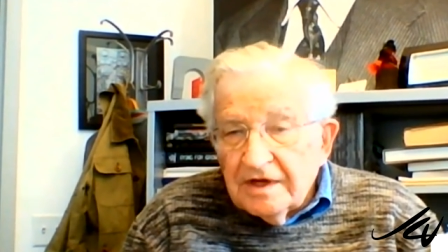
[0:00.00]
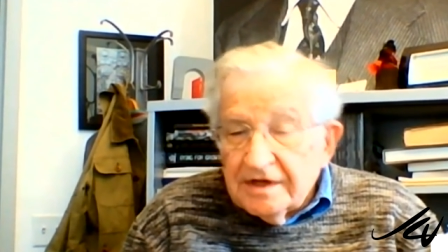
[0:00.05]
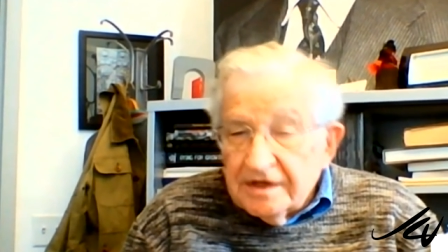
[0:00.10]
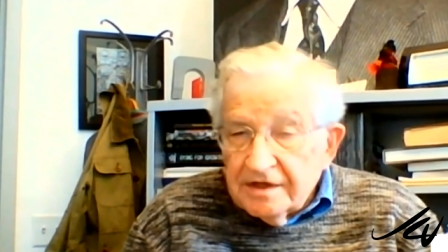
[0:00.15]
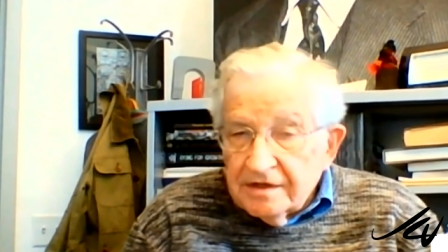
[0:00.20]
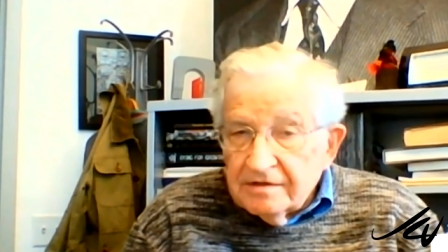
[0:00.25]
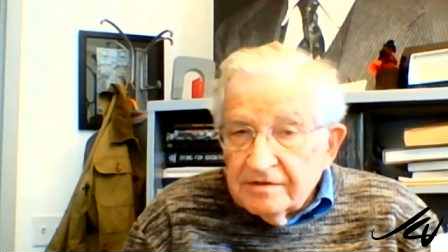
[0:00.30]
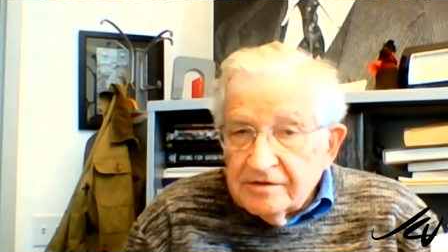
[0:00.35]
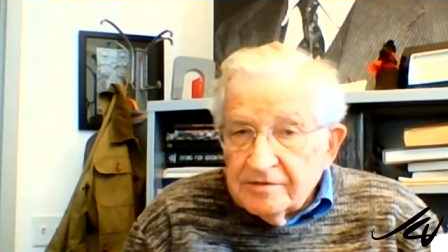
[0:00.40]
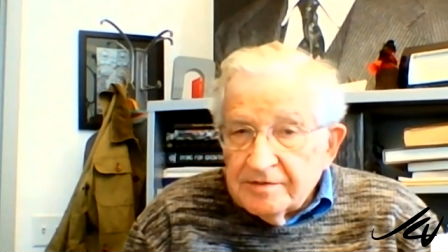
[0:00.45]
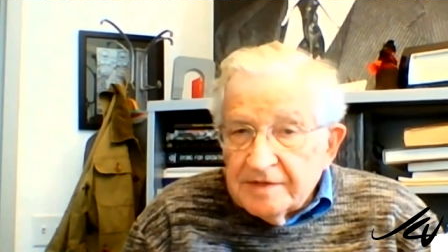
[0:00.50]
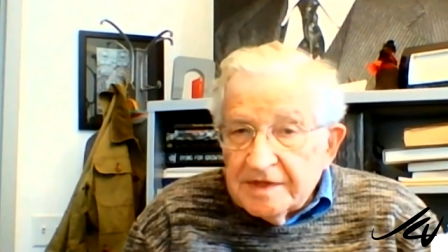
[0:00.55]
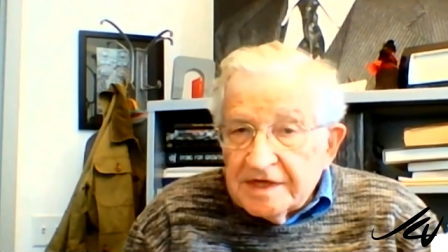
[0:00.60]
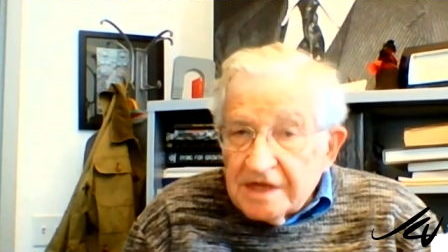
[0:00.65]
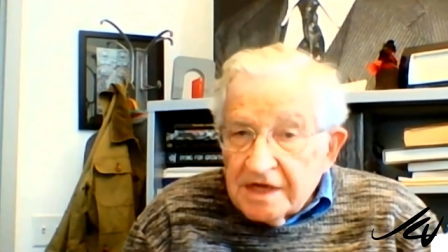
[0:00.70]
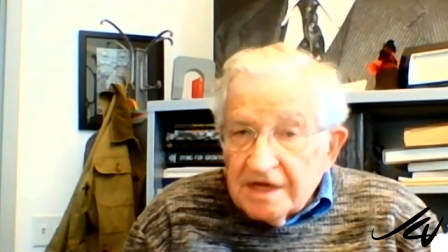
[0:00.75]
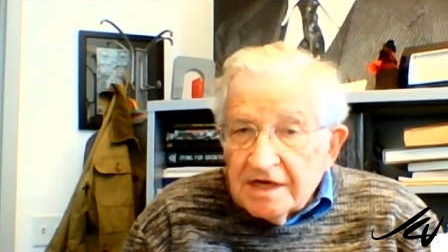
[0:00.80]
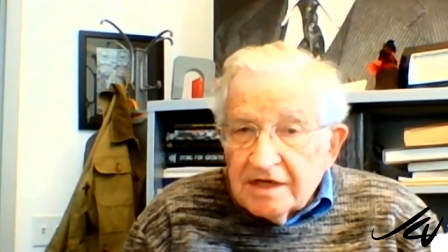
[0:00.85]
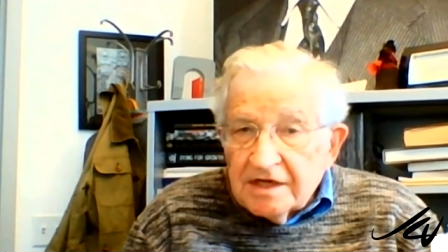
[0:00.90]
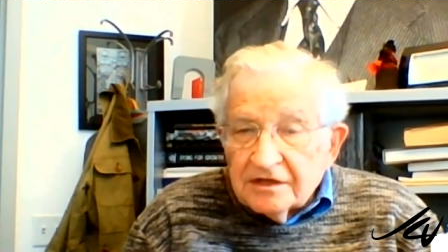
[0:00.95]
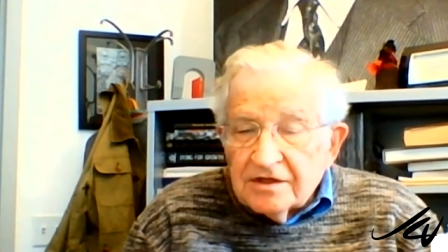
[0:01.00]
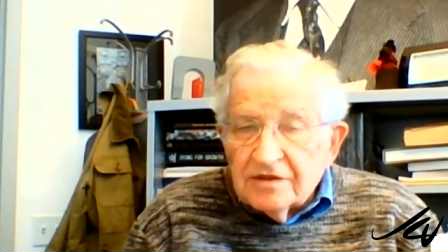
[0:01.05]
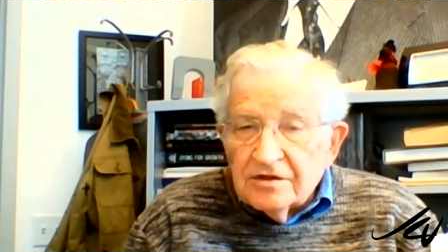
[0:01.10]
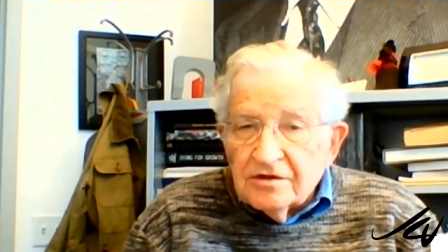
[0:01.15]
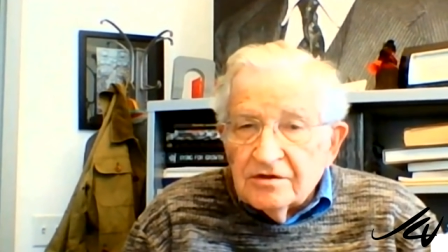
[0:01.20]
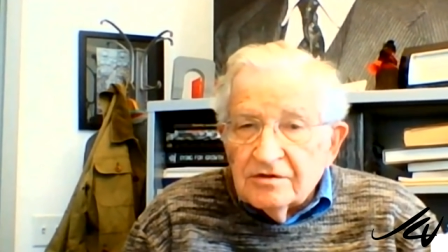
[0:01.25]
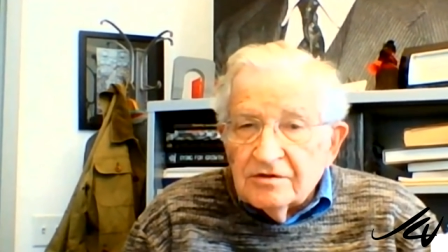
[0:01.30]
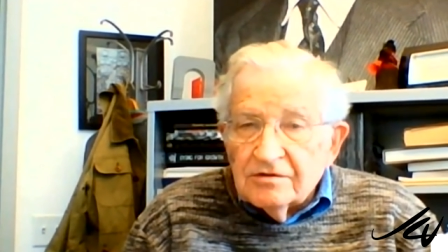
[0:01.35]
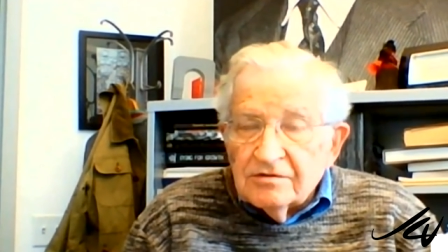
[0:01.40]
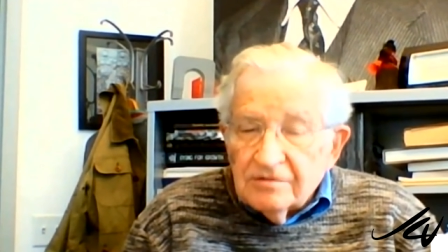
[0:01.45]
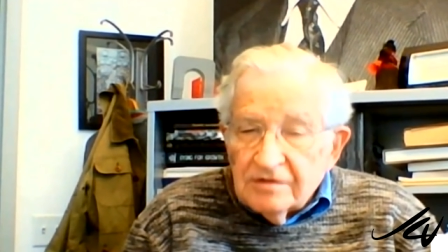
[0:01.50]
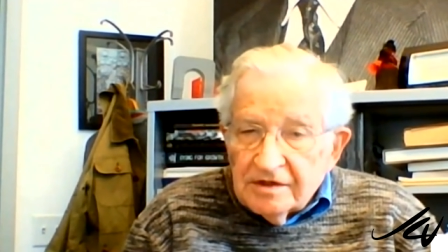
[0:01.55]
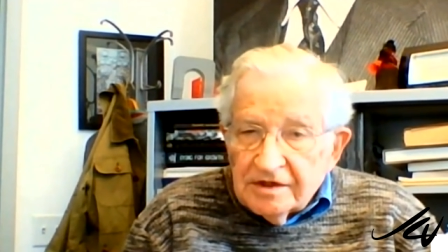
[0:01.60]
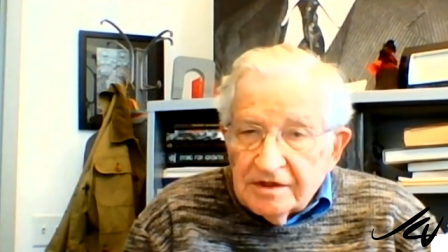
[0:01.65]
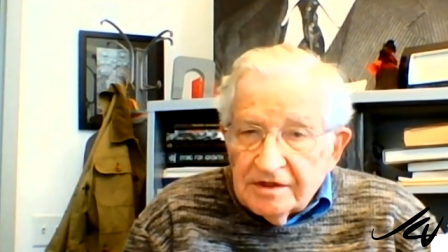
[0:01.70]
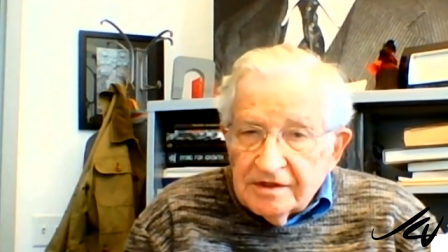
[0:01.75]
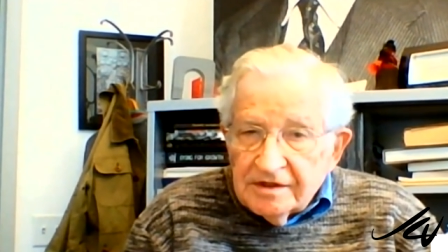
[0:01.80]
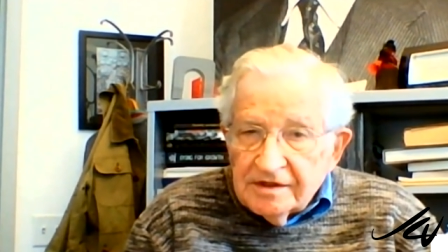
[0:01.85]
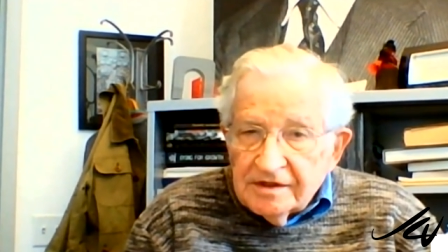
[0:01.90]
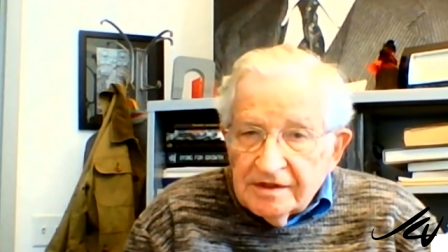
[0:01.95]
and it's beginning to do,
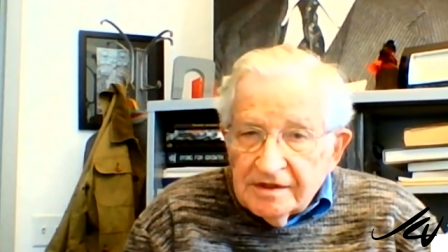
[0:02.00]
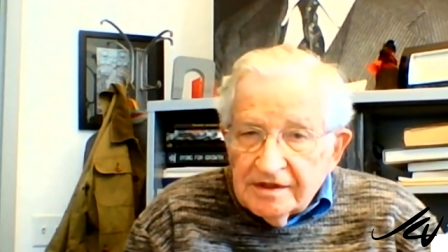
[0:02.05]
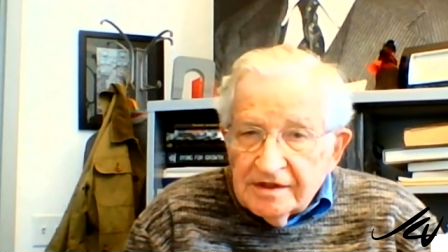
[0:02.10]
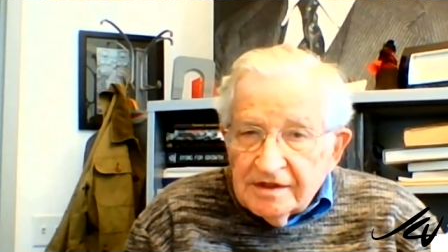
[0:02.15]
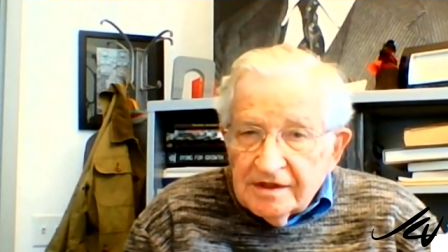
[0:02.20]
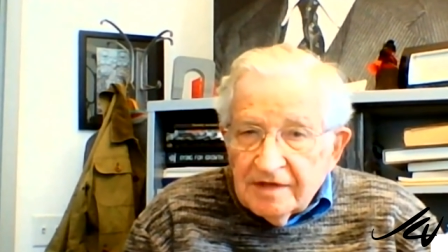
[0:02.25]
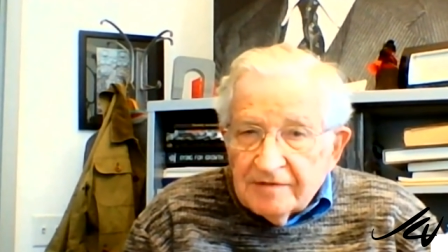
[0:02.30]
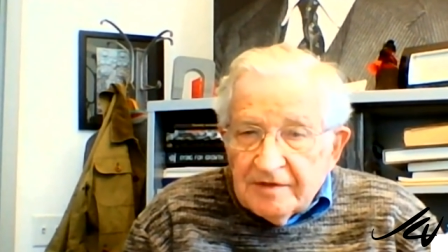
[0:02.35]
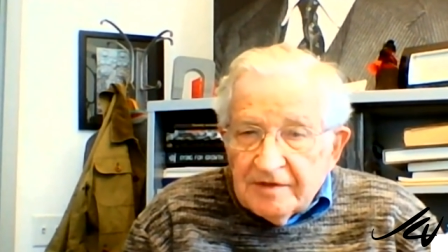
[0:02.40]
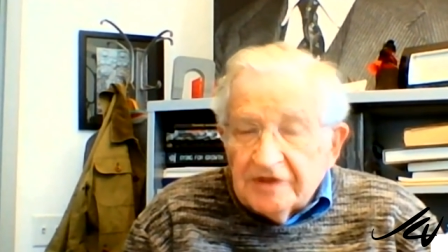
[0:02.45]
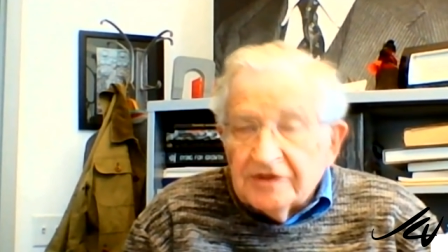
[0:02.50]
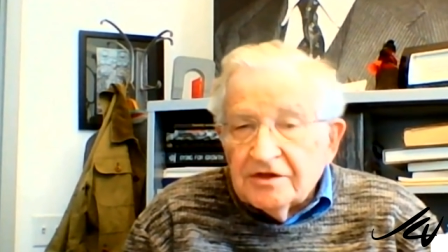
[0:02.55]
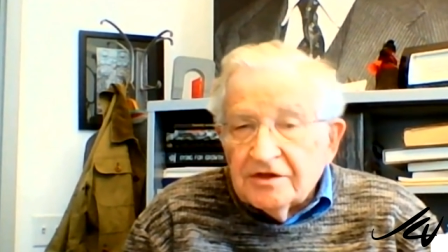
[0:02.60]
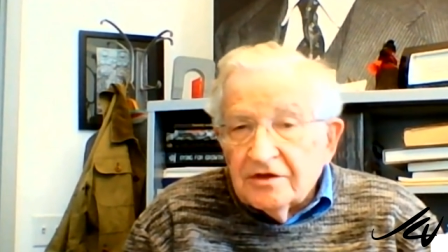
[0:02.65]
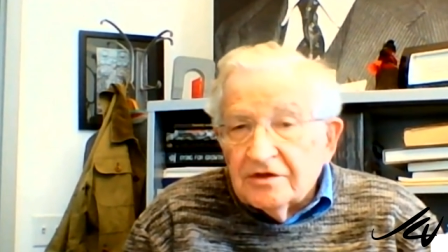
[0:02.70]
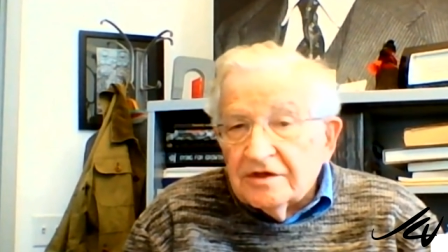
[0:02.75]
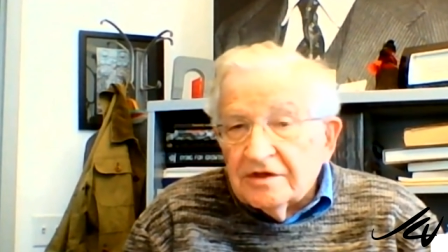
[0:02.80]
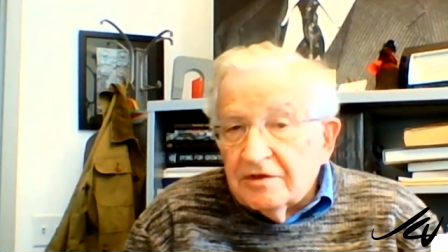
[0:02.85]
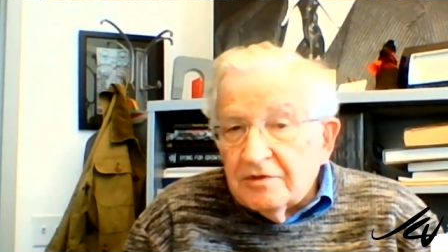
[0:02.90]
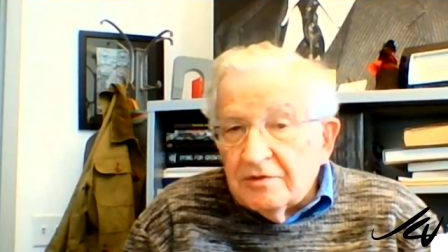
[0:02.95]
I'm not the only